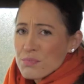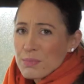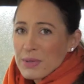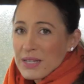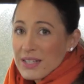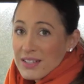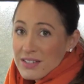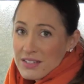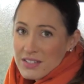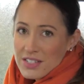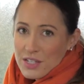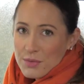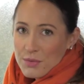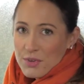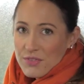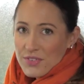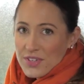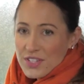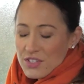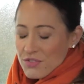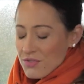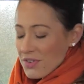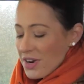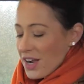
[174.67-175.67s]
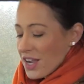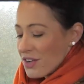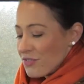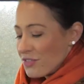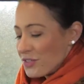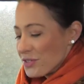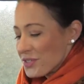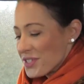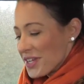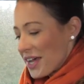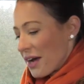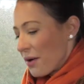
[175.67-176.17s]
big as some of its
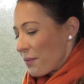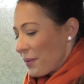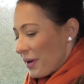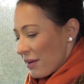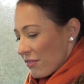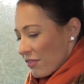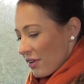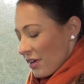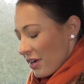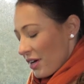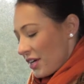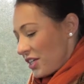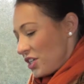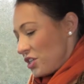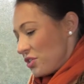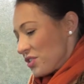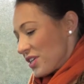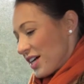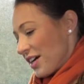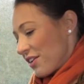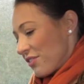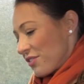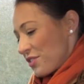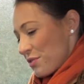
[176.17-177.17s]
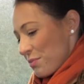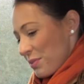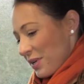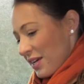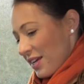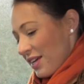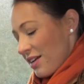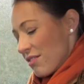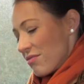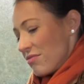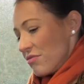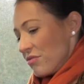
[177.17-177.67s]
rivals. However, you'd have to
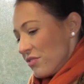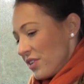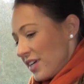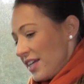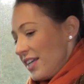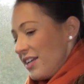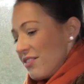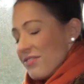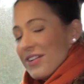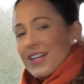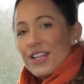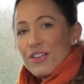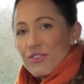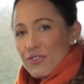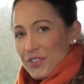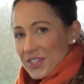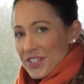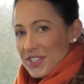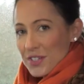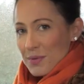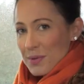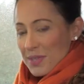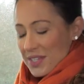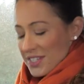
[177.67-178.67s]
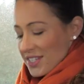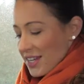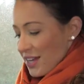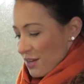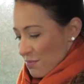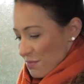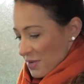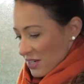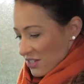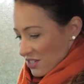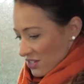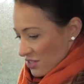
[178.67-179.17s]
be really, really fussy with a tape
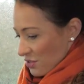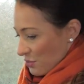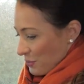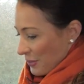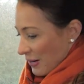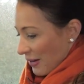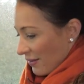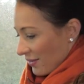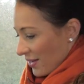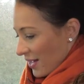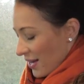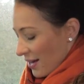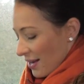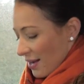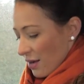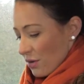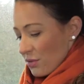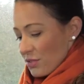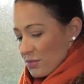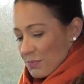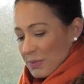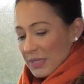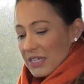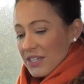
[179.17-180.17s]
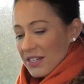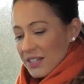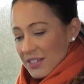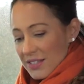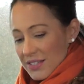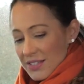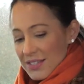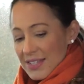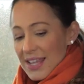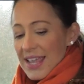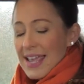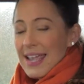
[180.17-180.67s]
measure to work that out
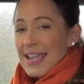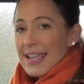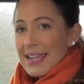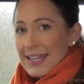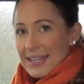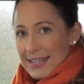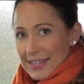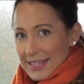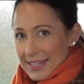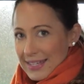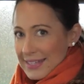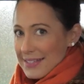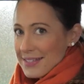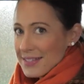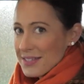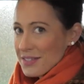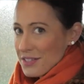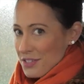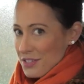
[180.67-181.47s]
because it is